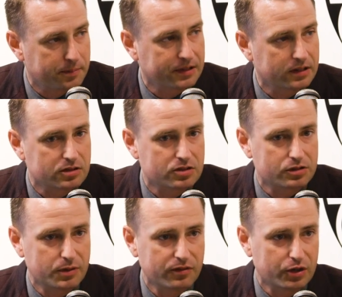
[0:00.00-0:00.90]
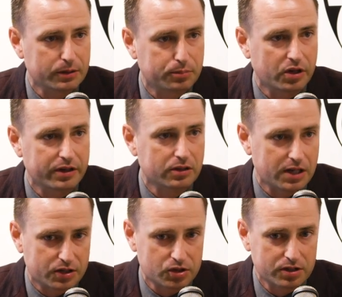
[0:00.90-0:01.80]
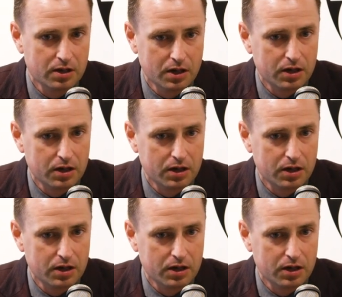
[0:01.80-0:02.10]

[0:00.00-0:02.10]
I think this is going to be a very bloody election.